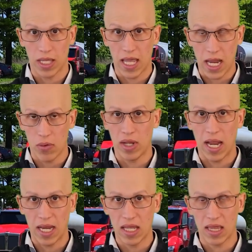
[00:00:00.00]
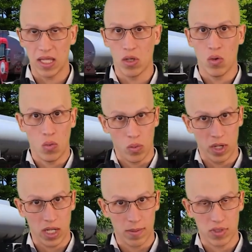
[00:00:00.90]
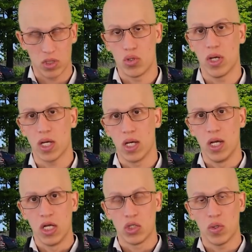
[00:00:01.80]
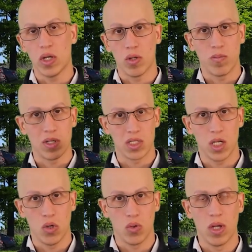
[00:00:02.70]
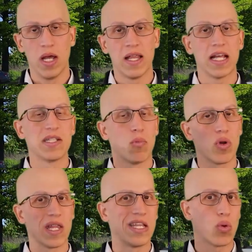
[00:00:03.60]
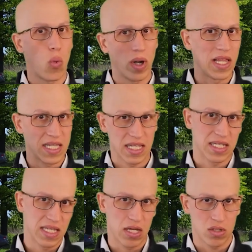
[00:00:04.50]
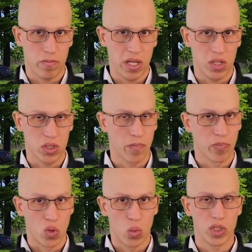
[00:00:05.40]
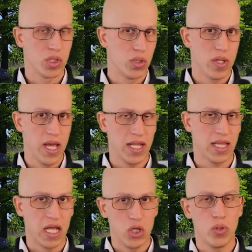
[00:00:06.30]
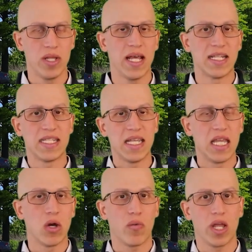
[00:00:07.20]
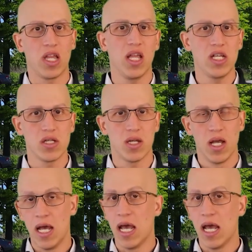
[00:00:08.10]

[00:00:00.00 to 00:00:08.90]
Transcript: carry anything when it comes to truck, trailer plus load that's more than 26,000 pounds. Once you do that, then you're in that CDL regulation,